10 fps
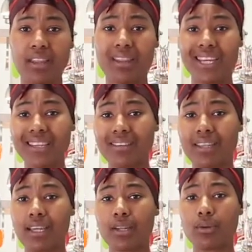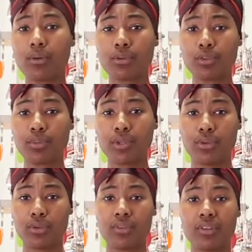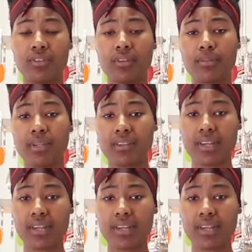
This can also be used if somebody